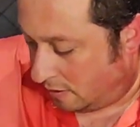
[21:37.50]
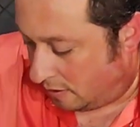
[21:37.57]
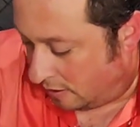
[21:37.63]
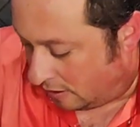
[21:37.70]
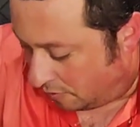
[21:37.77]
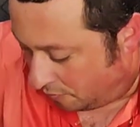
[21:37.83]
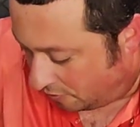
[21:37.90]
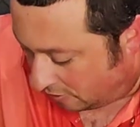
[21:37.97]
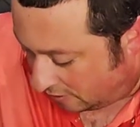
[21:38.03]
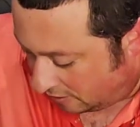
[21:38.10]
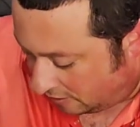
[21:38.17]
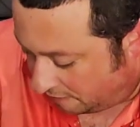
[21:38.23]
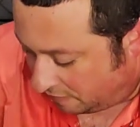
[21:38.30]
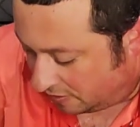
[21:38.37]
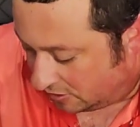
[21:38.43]
Again, we're going to
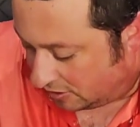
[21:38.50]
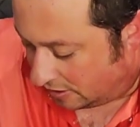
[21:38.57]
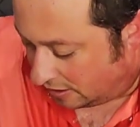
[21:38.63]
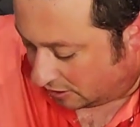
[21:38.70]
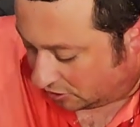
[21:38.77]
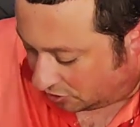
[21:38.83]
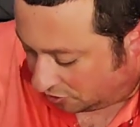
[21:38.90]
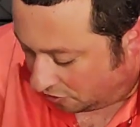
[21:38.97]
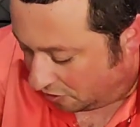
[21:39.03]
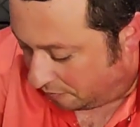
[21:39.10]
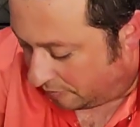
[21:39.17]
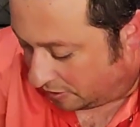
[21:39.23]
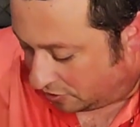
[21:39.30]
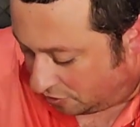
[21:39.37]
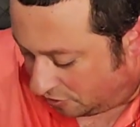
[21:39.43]
give this a nice stir,
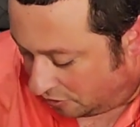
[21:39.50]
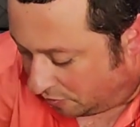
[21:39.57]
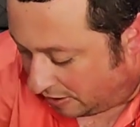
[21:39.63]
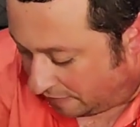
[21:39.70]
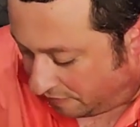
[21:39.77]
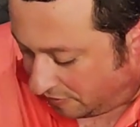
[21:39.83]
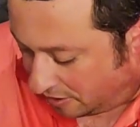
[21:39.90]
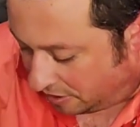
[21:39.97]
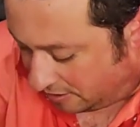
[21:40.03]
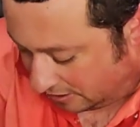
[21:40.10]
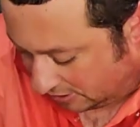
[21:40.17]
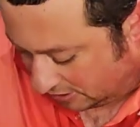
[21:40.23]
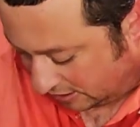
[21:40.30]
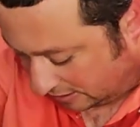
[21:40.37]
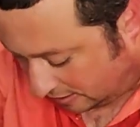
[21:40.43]
make sure that we have nothing
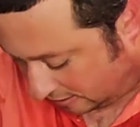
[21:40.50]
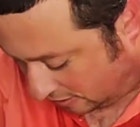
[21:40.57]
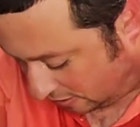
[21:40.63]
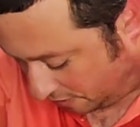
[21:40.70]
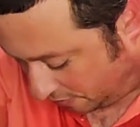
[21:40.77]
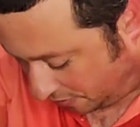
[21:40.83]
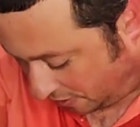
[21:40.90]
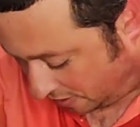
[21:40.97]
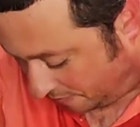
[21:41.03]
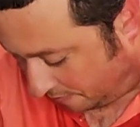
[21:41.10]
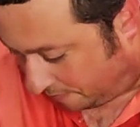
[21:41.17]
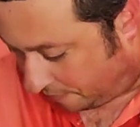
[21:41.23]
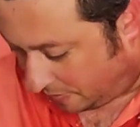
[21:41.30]
sticking to the bottom.